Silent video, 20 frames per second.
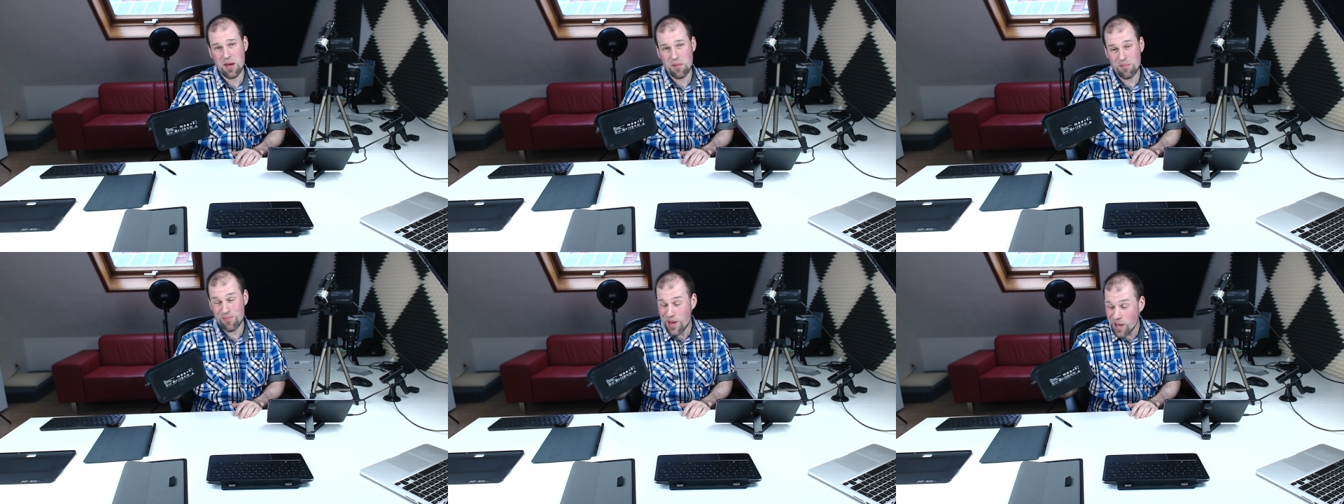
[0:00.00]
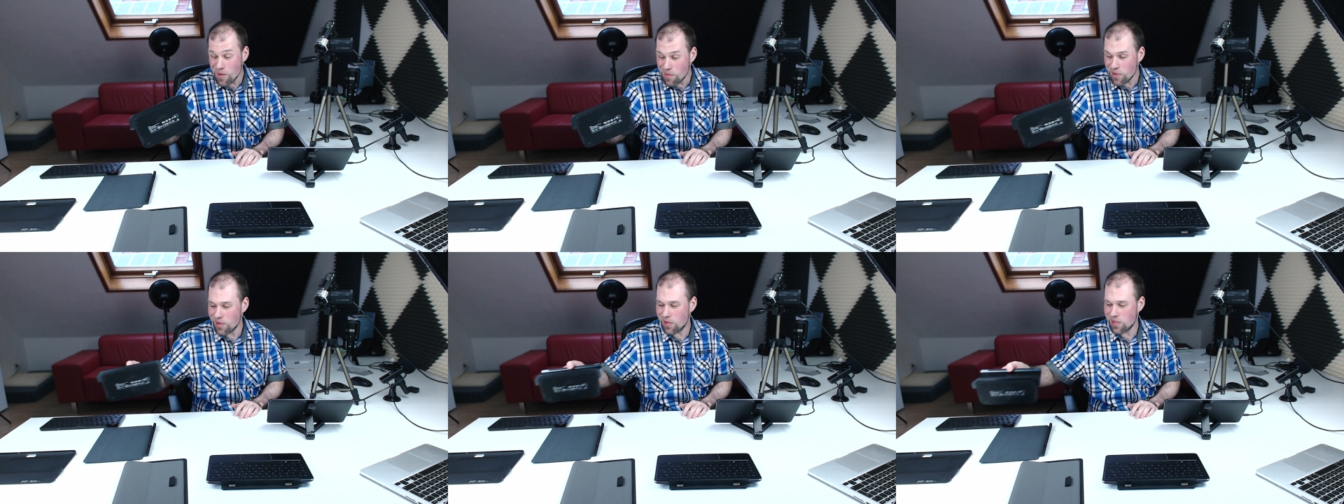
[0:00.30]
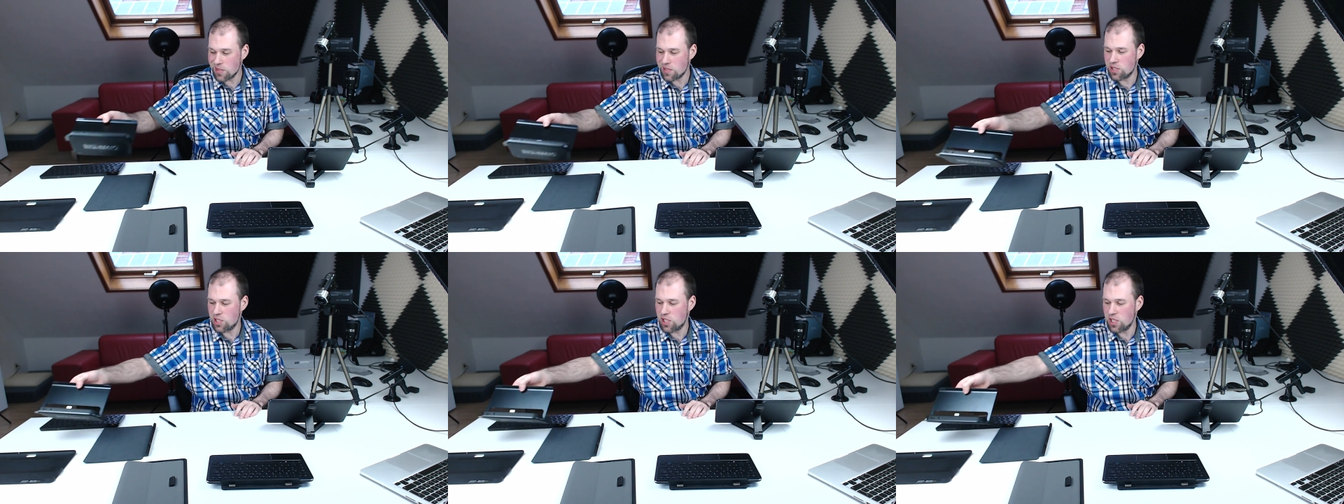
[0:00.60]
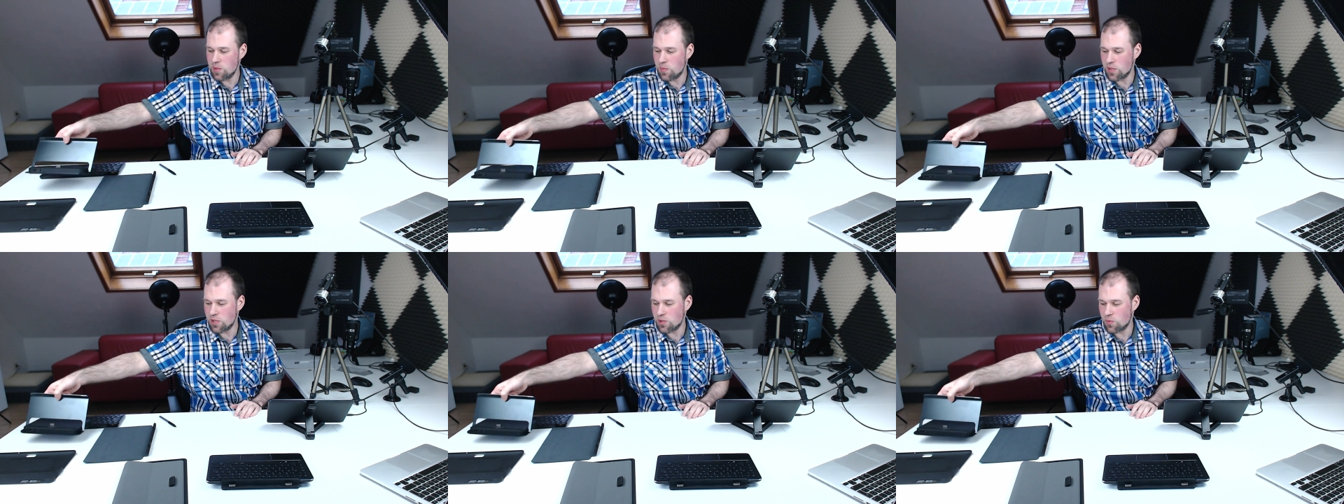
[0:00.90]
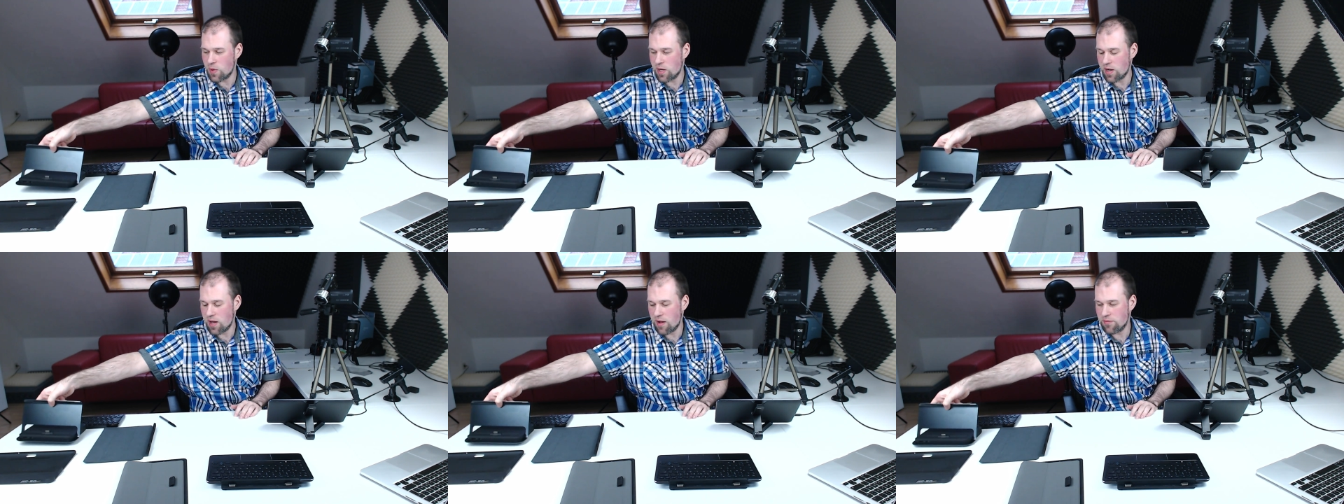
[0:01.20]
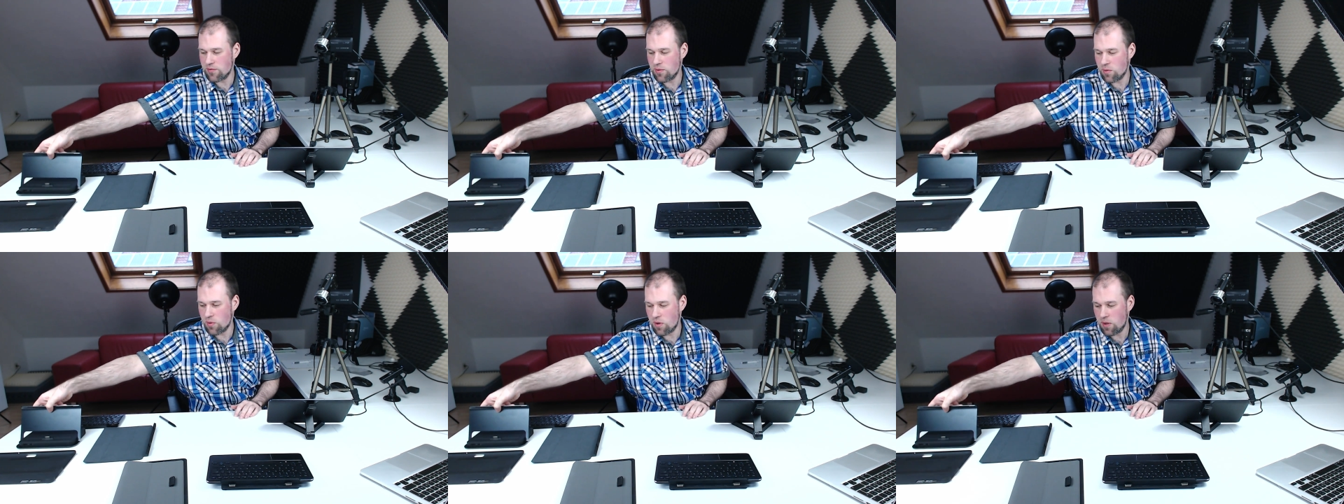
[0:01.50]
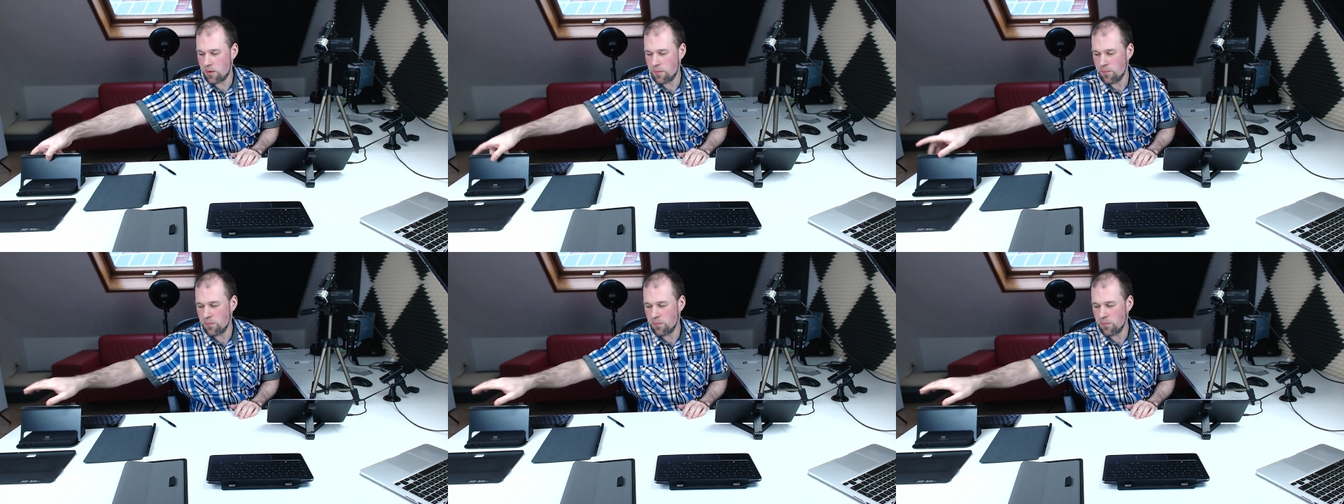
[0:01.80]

maybe not the cheapest one after all.